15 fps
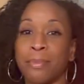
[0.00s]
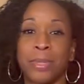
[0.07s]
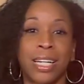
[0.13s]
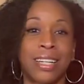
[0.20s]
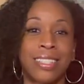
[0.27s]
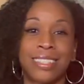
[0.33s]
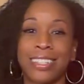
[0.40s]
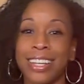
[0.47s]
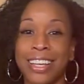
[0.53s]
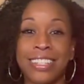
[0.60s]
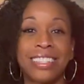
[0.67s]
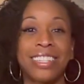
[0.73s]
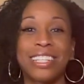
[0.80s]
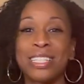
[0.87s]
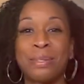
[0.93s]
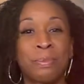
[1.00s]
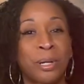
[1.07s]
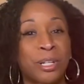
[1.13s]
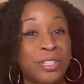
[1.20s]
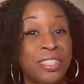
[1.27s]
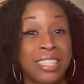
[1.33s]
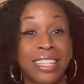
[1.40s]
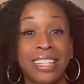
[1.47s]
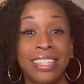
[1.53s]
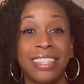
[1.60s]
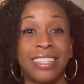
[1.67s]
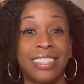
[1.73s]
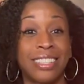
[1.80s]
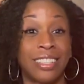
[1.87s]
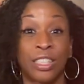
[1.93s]
because does this person
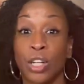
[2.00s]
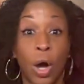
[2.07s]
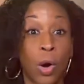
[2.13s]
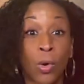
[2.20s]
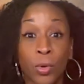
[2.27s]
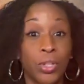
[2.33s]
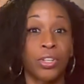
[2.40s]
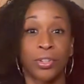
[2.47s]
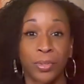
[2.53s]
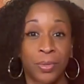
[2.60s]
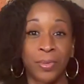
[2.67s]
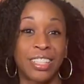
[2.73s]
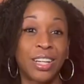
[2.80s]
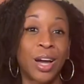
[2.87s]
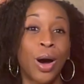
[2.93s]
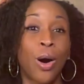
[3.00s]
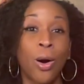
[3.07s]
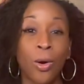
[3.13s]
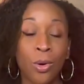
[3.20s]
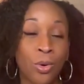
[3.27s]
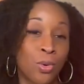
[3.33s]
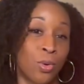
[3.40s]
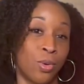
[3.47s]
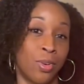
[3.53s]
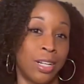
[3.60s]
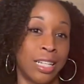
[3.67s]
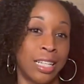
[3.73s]
know you? No,